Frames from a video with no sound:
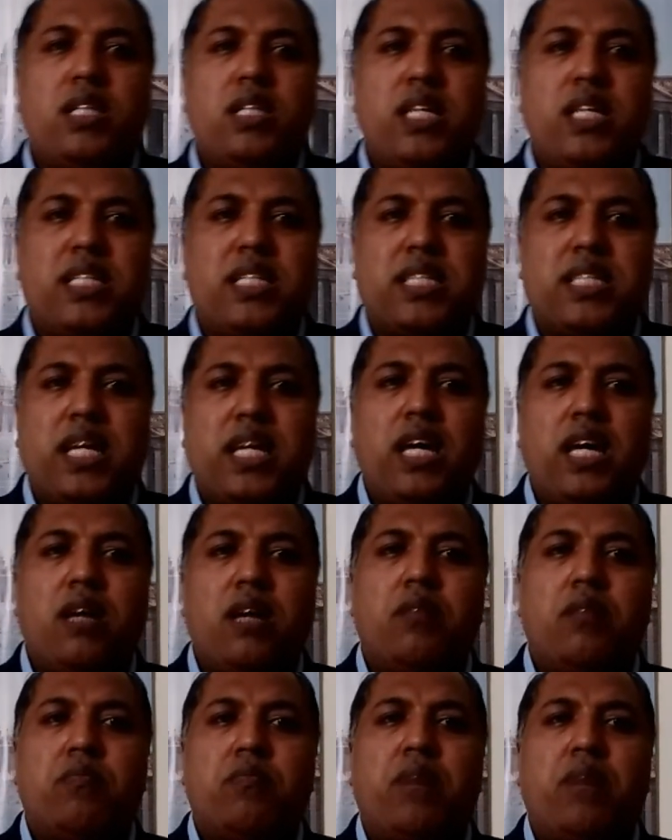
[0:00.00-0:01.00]
These
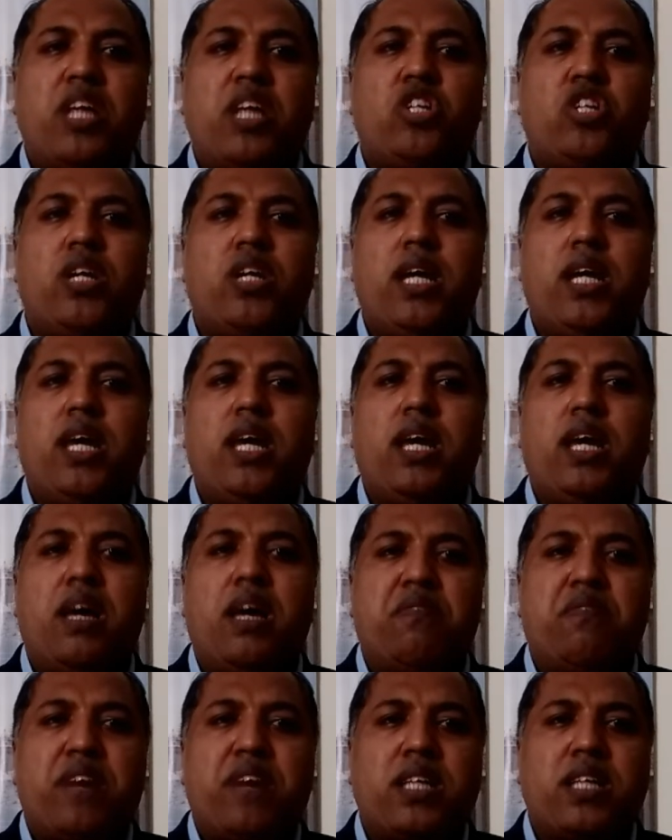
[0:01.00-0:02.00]
three majorly
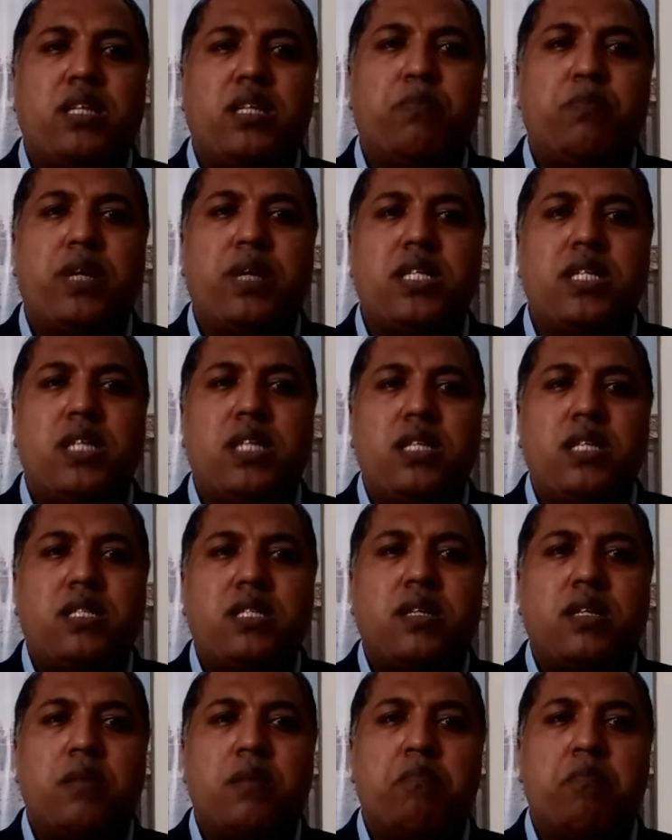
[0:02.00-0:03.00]
affects a
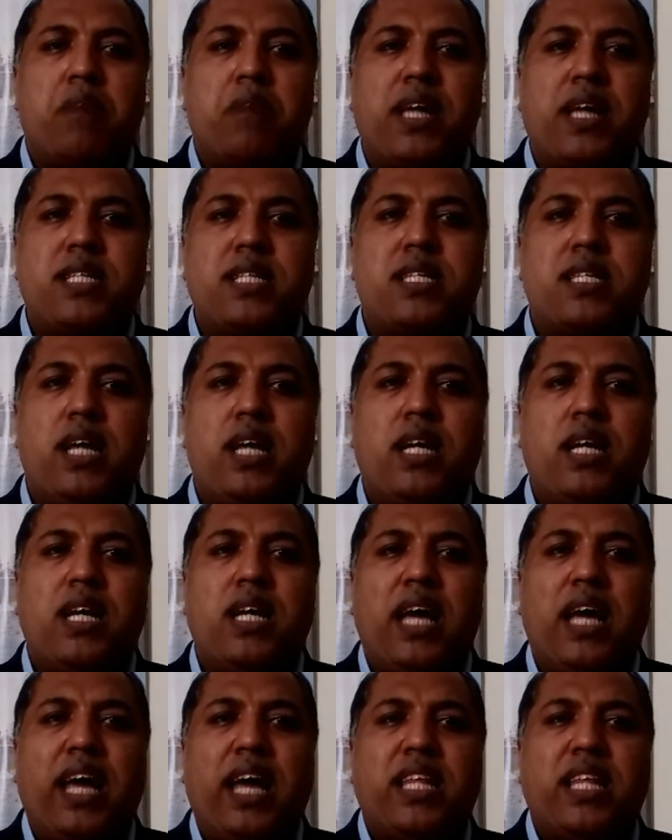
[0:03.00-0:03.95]
person's mindset,